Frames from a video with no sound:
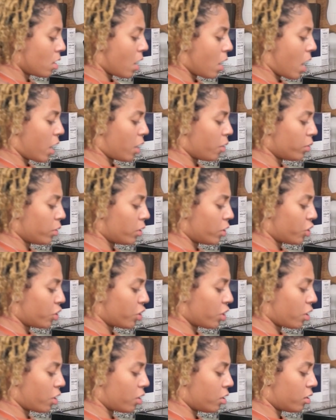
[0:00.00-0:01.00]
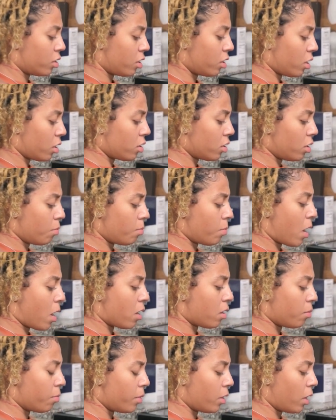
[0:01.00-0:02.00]
I don't want the sugar to stick to the
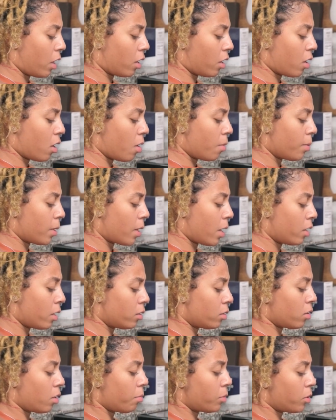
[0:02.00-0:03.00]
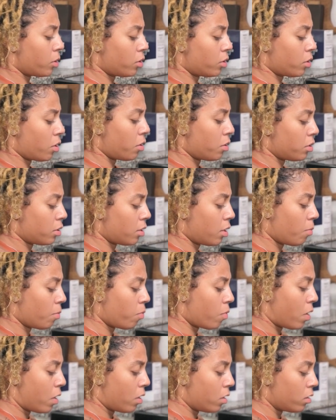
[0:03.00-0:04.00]
bottom and like caramelize. I'm just stir this up
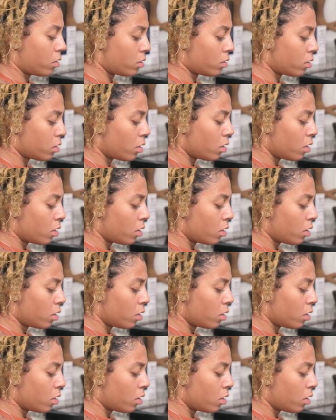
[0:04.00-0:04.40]
while it's.